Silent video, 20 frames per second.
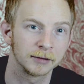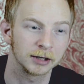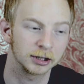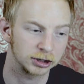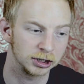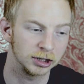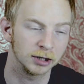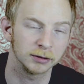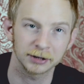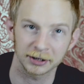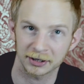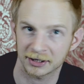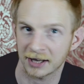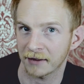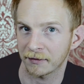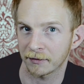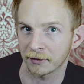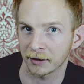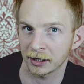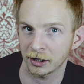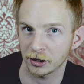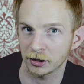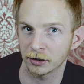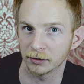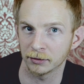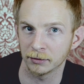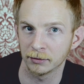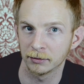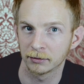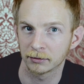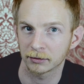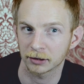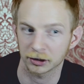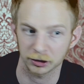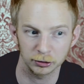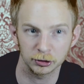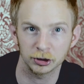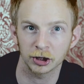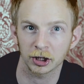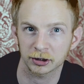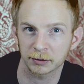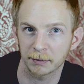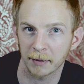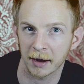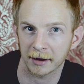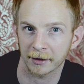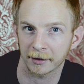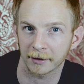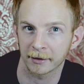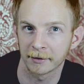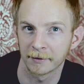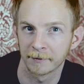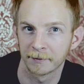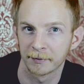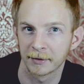she knows it's definitely you, because you just met her,